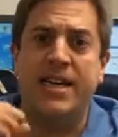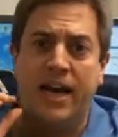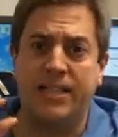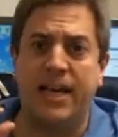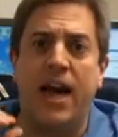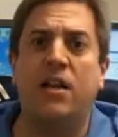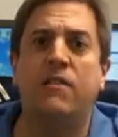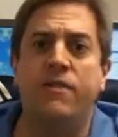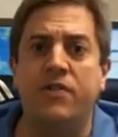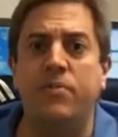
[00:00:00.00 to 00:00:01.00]
hitting
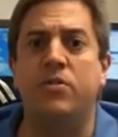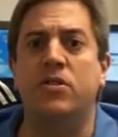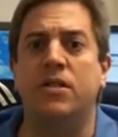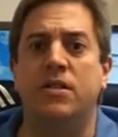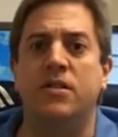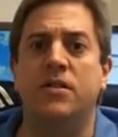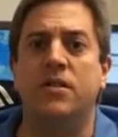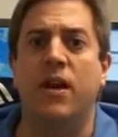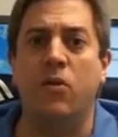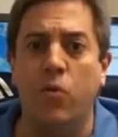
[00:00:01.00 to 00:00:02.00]
exactly 50%
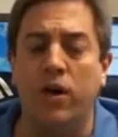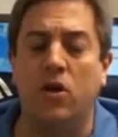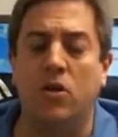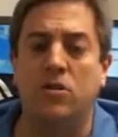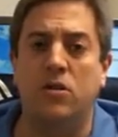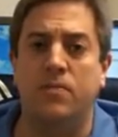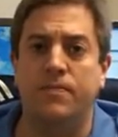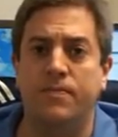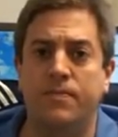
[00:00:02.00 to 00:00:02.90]
and win long term.